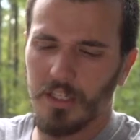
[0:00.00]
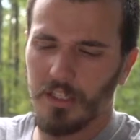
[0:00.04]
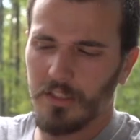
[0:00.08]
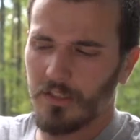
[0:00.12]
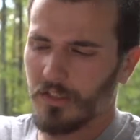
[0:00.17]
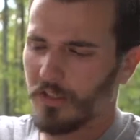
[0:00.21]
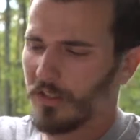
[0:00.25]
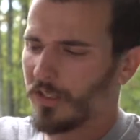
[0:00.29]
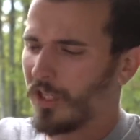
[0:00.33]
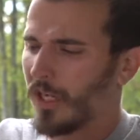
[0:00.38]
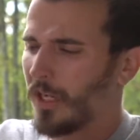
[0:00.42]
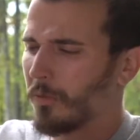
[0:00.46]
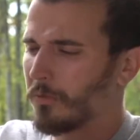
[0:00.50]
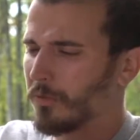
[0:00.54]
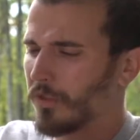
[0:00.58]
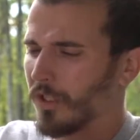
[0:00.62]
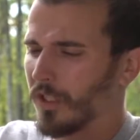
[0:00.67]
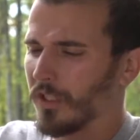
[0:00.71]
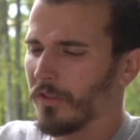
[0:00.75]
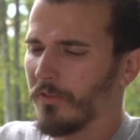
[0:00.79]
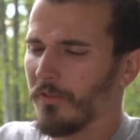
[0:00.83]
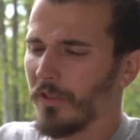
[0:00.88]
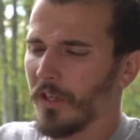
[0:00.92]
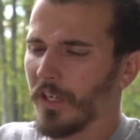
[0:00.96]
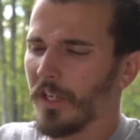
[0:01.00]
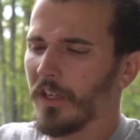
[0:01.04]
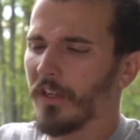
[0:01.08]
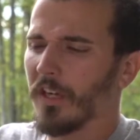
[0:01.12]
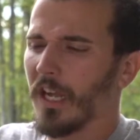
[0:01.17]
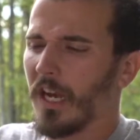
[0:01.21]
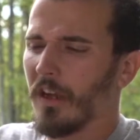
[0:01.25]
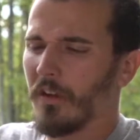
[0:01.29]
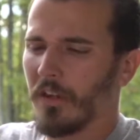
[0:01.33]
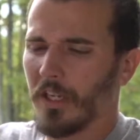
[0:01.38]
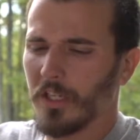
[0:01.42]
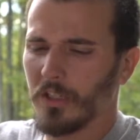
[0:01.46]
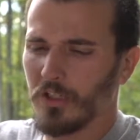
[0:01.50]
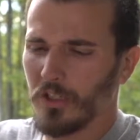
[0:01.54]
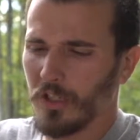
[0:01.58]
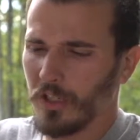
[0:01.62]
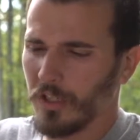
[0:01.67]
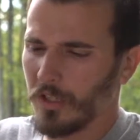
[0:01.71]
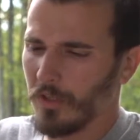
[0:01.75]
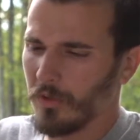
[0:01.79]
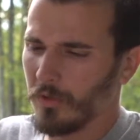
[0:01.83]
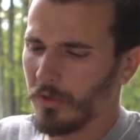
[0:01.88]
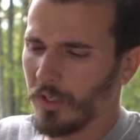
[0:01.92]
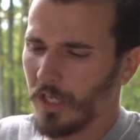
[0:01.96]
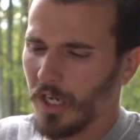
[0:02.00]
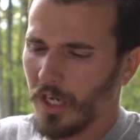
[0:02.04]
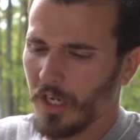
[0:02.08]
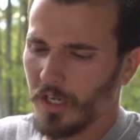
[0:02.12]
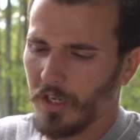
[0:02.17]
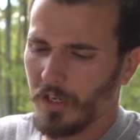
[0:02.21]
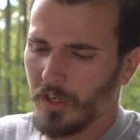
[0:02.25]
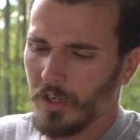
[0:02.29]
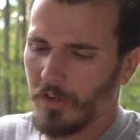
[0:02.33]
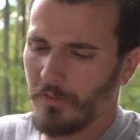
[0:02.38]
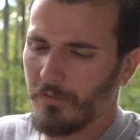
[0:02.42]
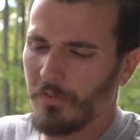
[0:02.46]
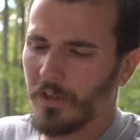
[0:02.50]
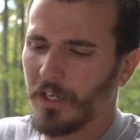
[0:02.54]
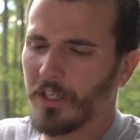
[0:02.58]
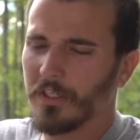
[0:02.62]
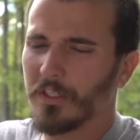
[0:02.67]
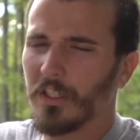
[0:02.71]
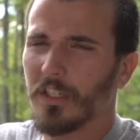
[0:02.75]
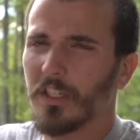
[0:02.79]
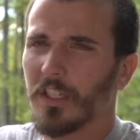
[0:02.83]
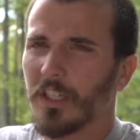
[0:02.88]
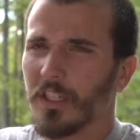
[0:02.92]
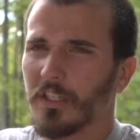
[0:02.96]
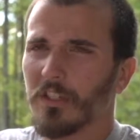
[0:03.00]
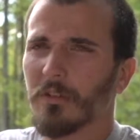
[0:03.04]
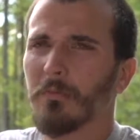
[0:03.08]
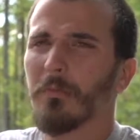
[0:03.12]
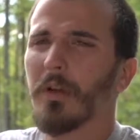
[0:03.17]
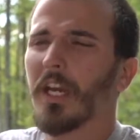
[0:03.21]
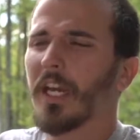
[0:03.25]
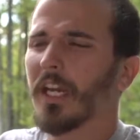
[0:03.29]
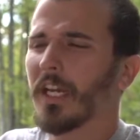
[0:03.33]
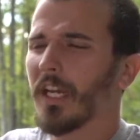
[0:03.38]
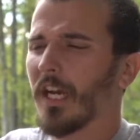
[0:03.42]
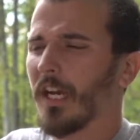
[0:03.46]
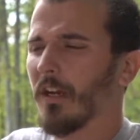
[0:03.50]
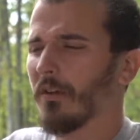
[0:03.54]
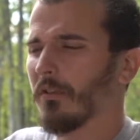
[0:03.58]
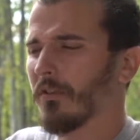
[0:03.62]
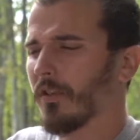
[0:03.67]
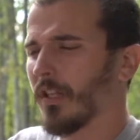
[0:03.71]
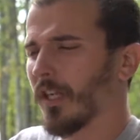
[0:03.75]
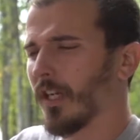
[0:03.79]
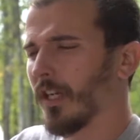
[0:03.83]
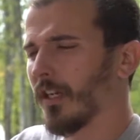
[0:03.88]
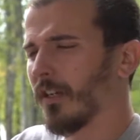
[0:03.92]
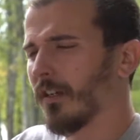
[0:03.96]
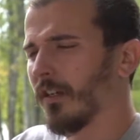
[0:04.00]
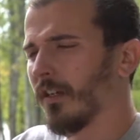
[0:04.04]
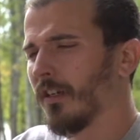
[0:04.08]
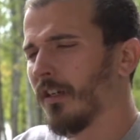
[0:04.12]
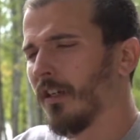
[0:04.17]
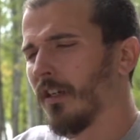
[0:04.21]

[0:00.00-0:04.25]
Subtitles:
It just helps us figure it out, get you a new gun or fix it and get you back out there.